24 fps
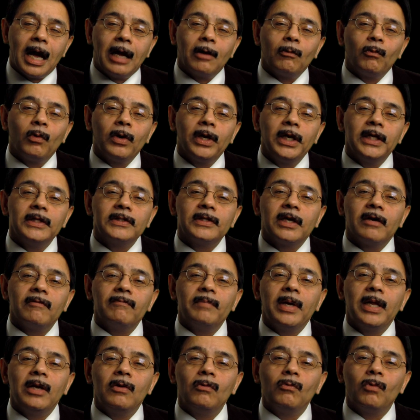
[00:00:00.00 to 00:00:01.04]
And would it
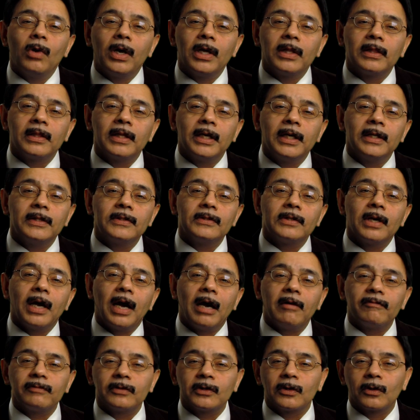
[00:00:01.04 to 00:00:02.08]
have been worth it
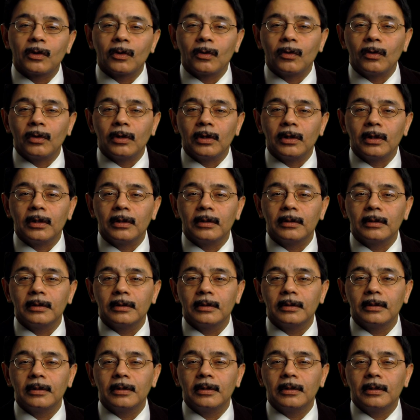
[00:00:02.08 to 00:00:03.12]
after all?
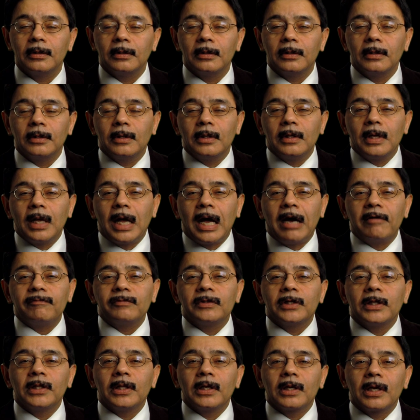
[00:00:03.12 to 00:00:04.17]

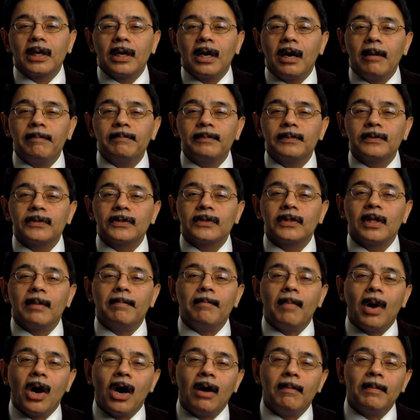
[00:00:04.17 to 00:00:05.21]
After the cups, the
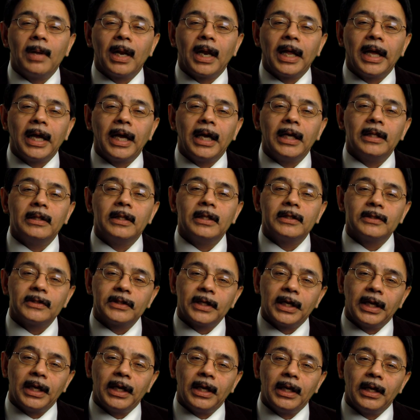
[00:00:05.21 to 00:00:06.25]
marmalade, the
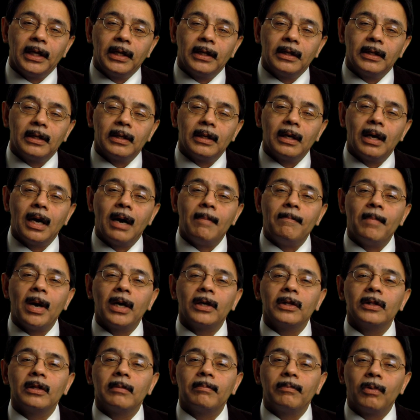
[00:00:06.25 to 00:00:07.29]
tea,
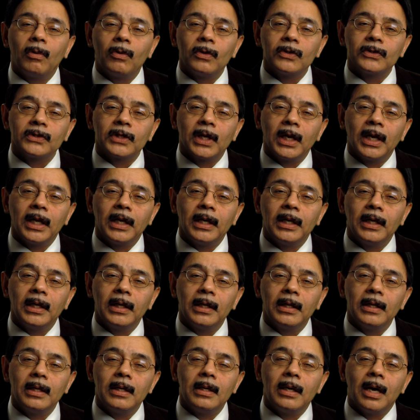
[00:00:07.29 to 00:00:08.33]
among the
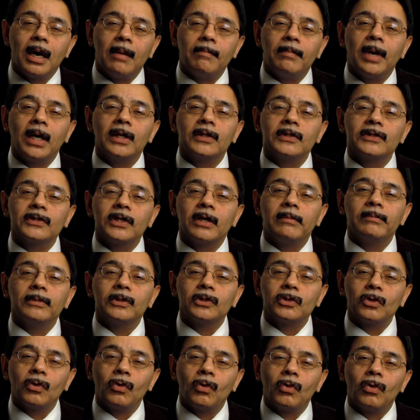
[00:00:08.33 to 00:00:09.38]
porcelain, among some
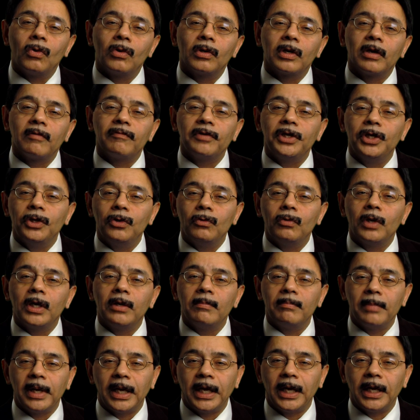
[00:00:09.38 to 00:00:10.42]
talk of you
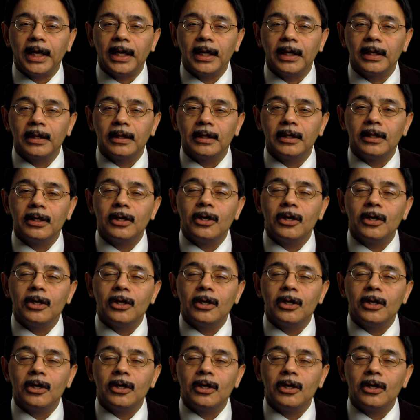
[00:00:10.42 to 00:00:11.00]
and me,